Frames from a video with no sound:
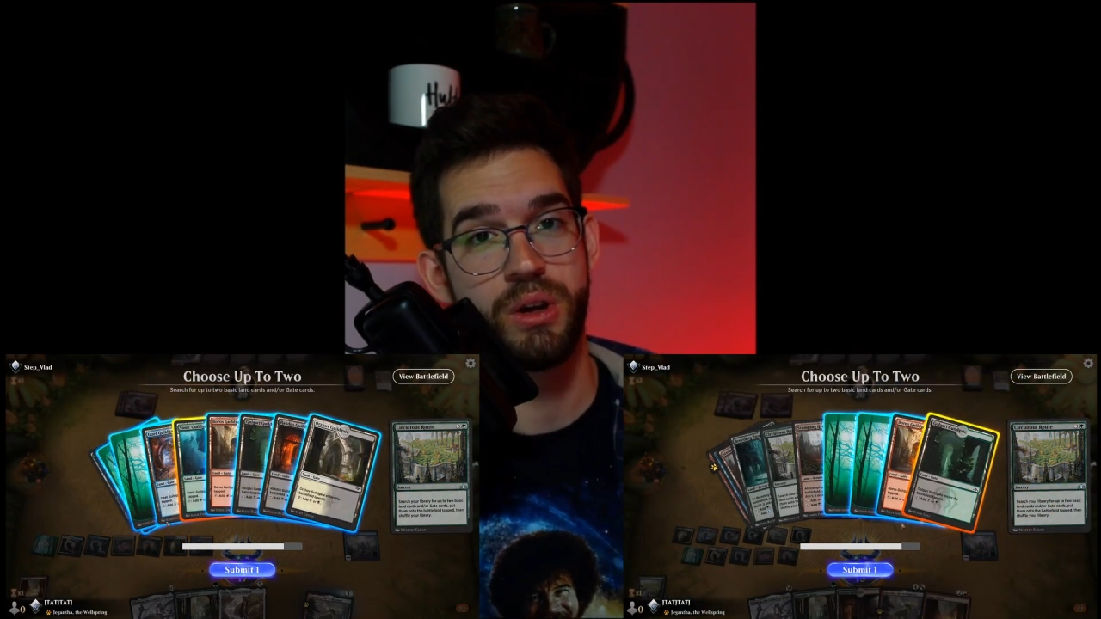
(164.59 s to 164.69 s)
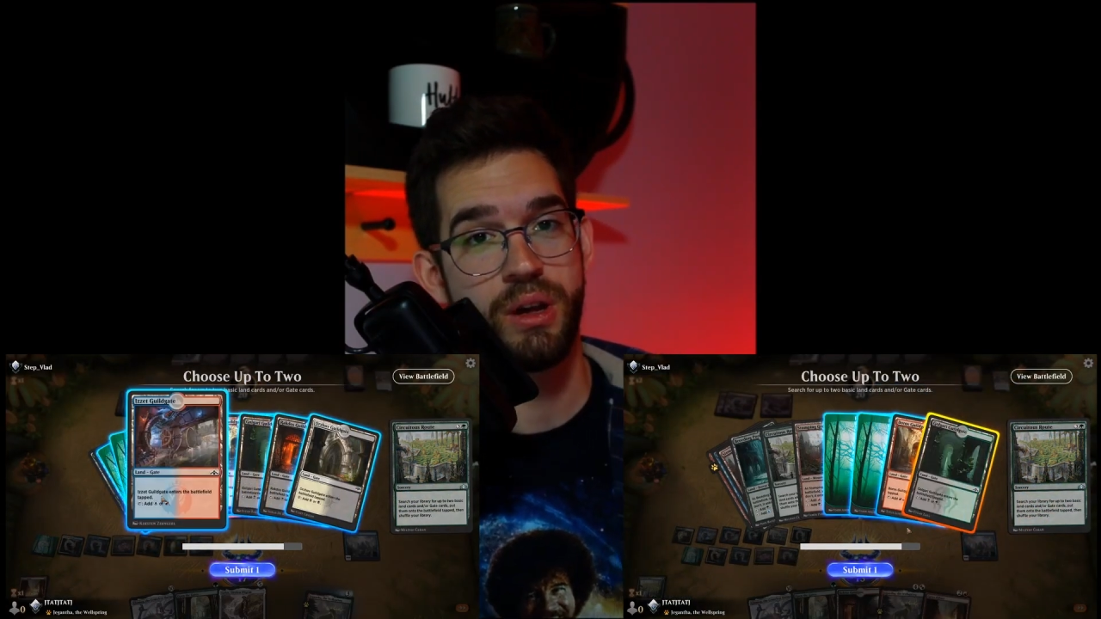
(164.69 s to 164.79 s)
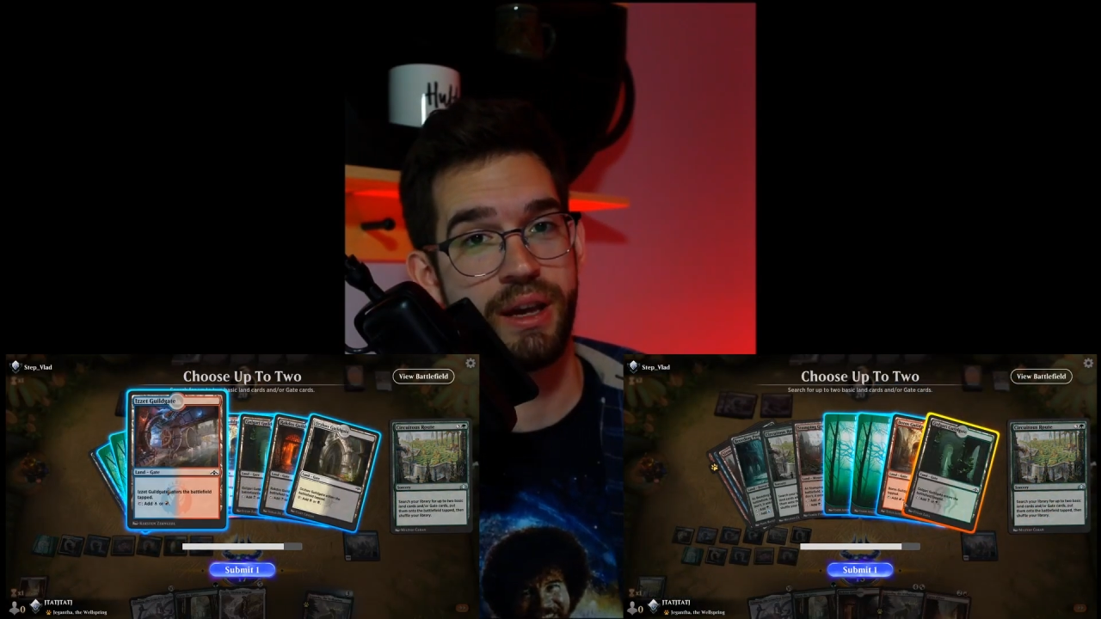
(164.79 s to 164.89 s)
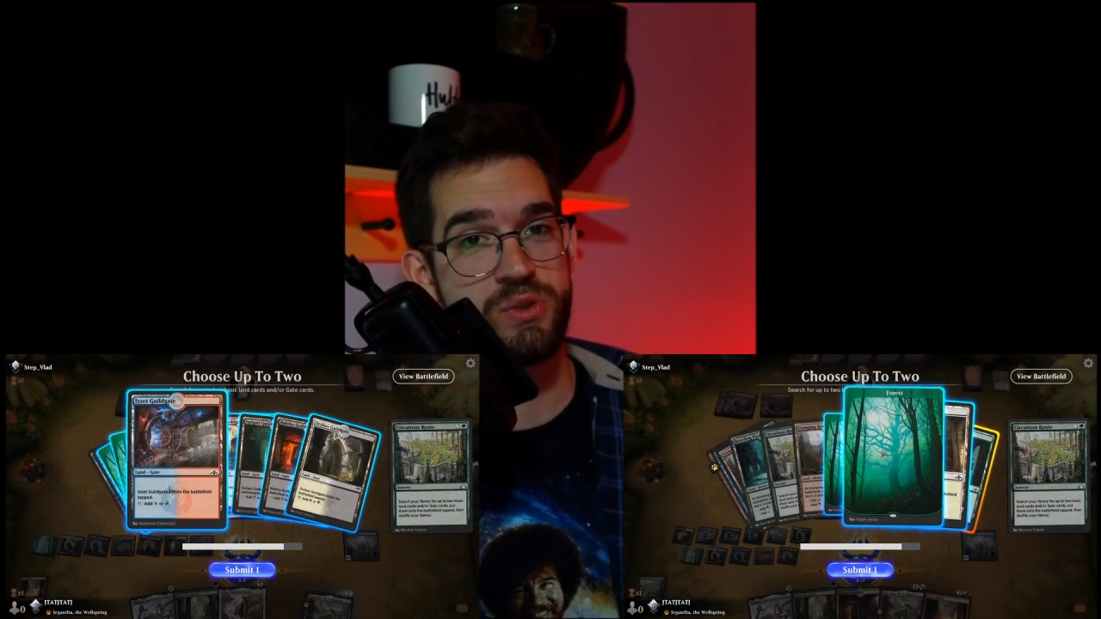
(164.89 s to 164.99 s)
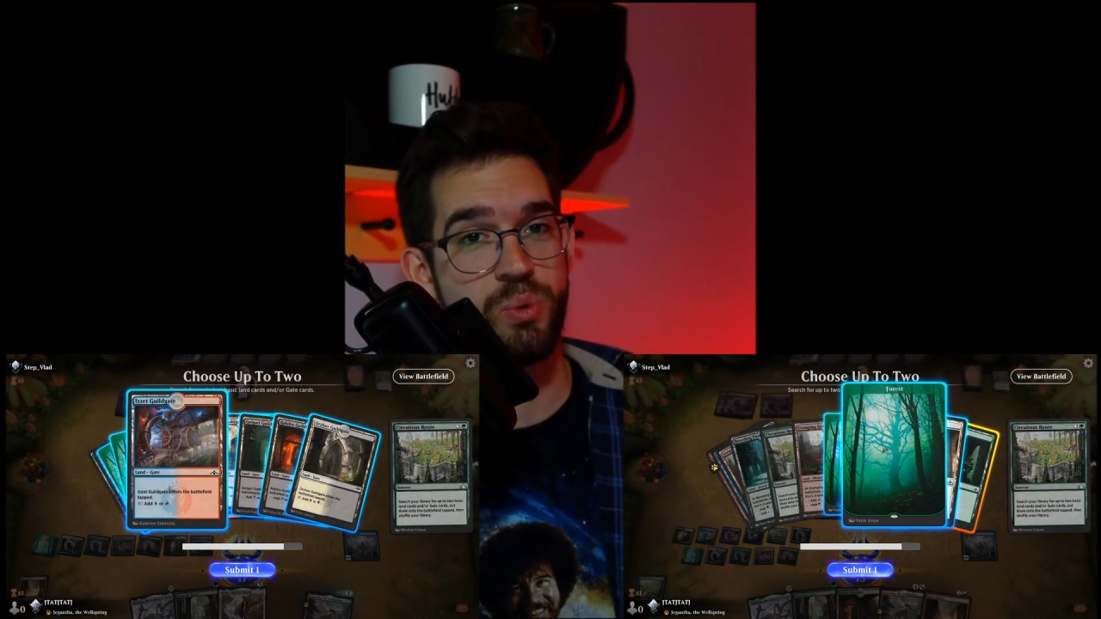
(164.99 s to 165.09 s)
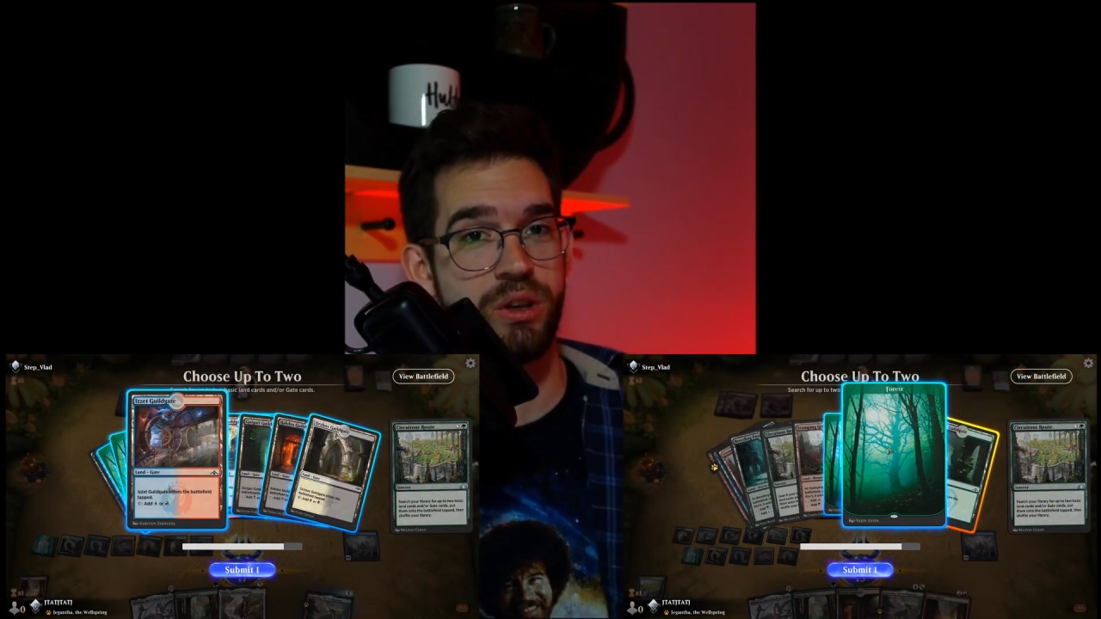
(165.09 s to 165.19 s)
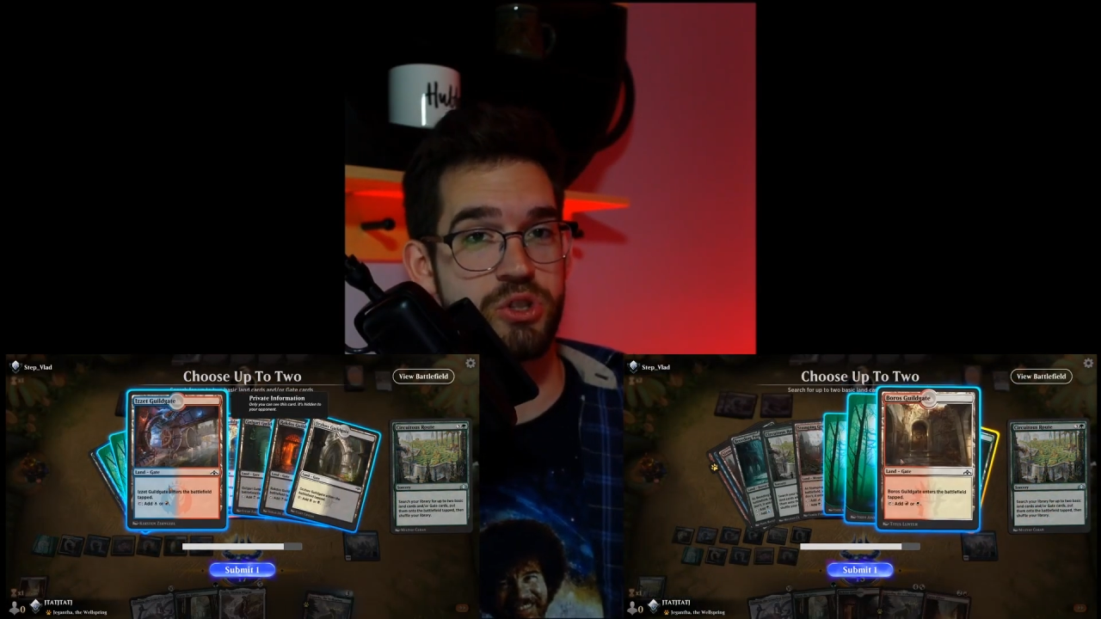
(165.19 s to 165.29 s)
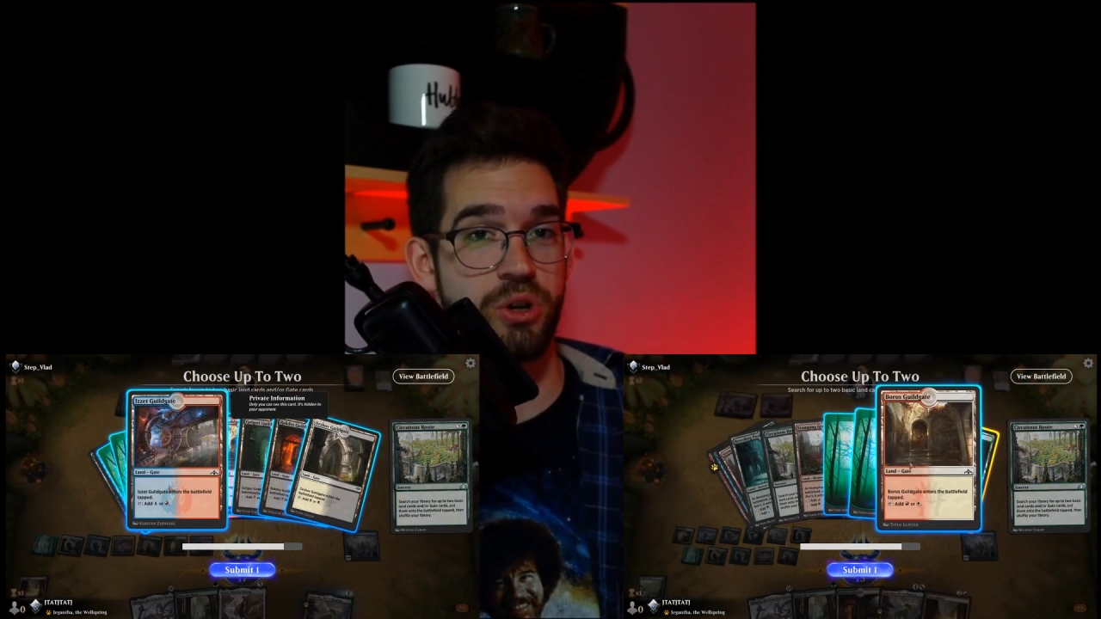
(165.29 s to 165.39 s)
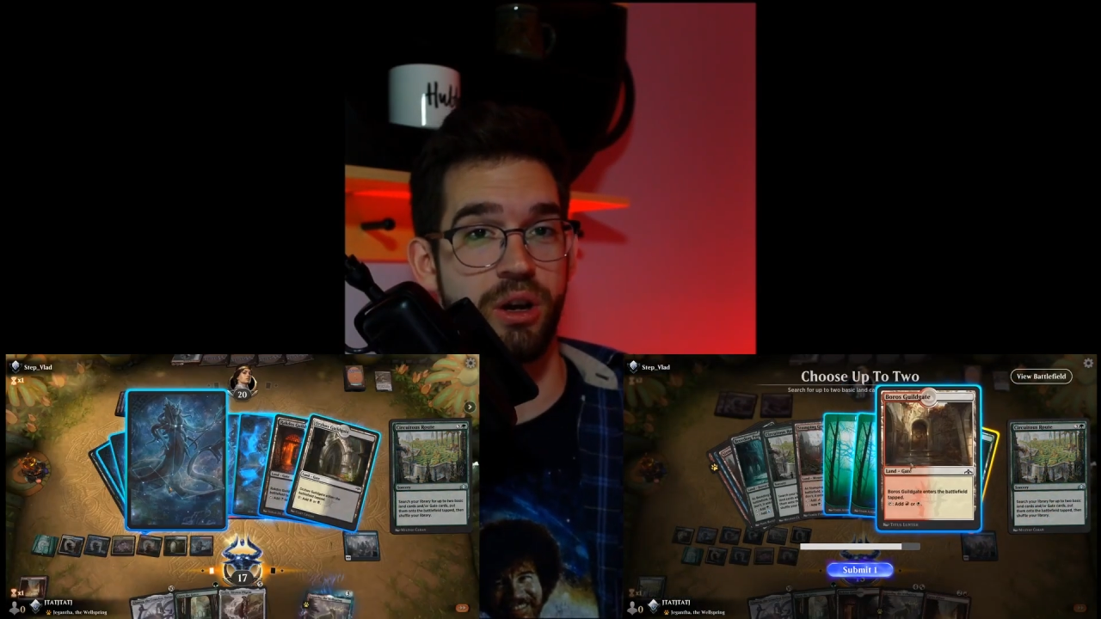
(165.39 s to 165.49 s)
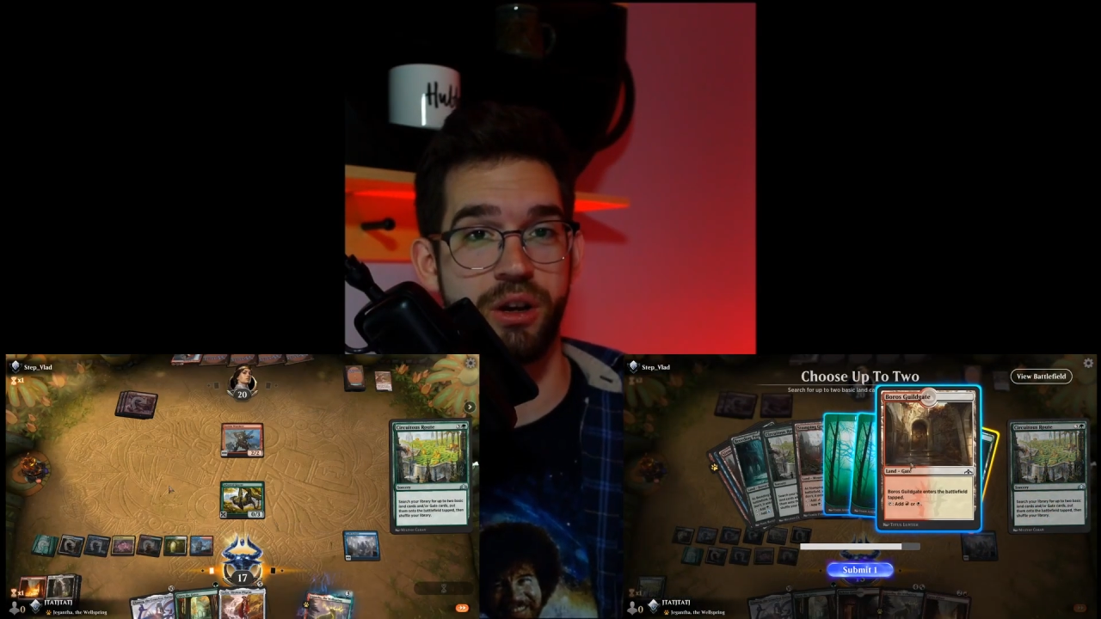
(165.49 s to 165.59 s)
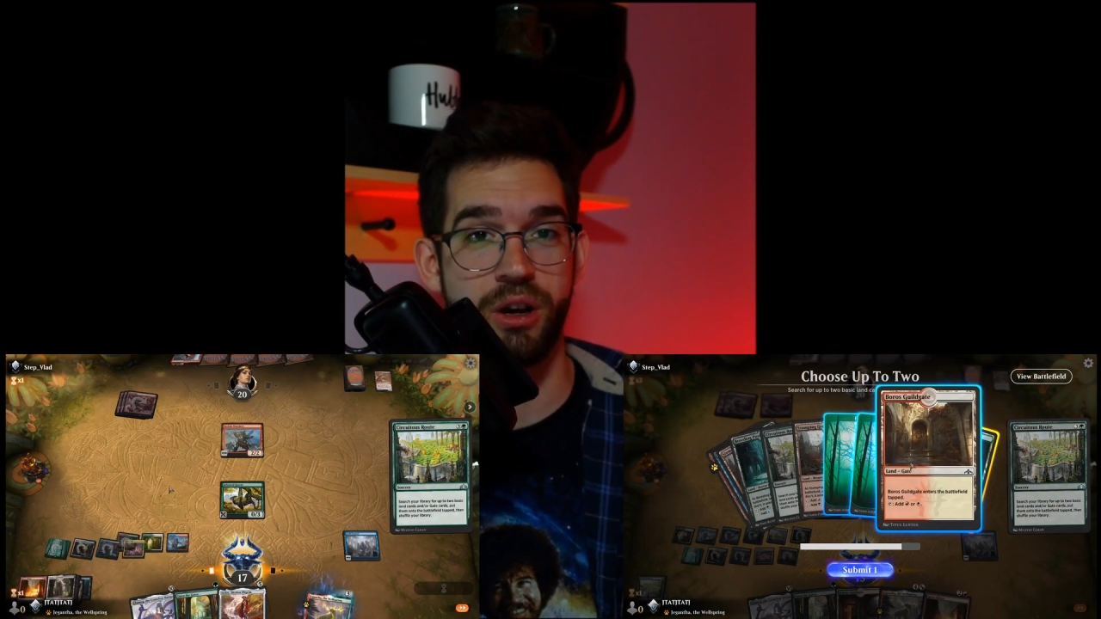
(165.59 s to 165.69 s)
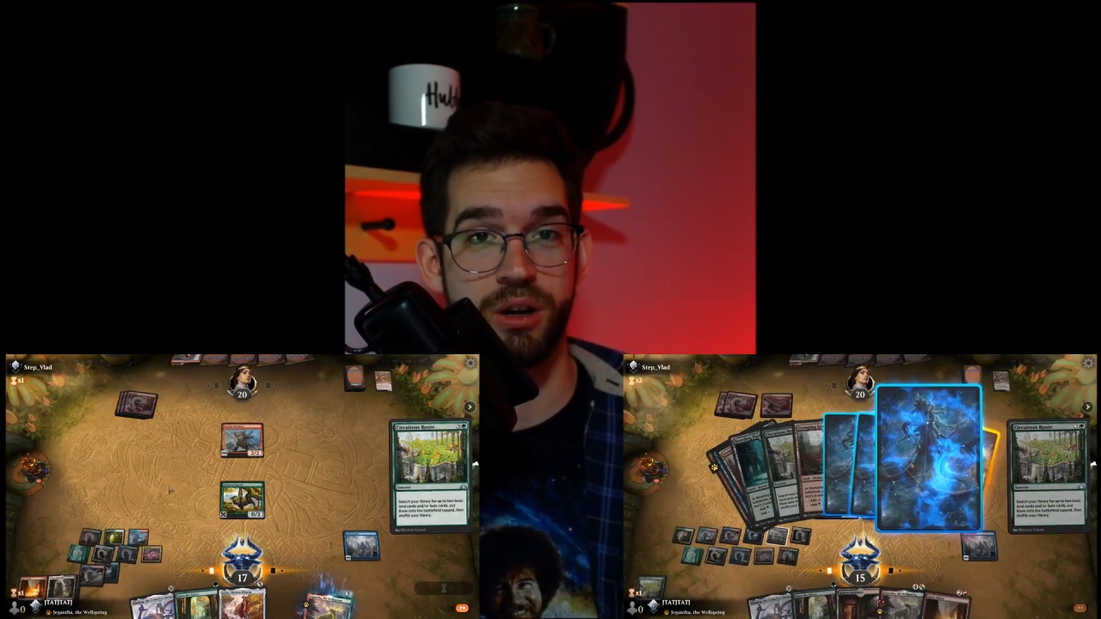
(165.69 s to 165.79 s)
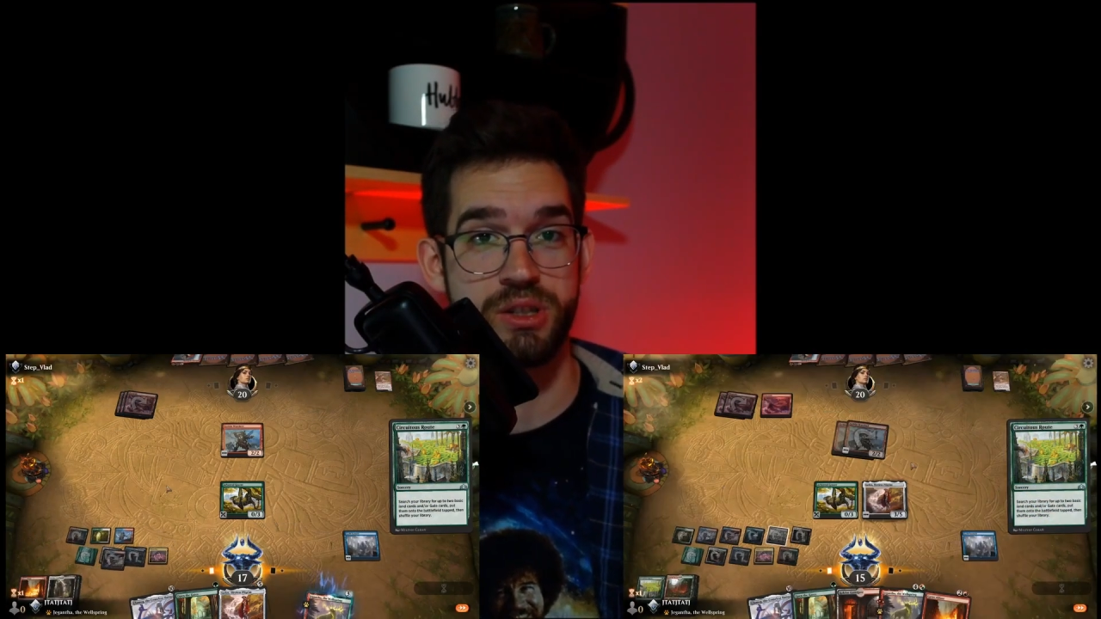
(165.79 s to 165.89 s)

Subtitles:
as well as drawing cards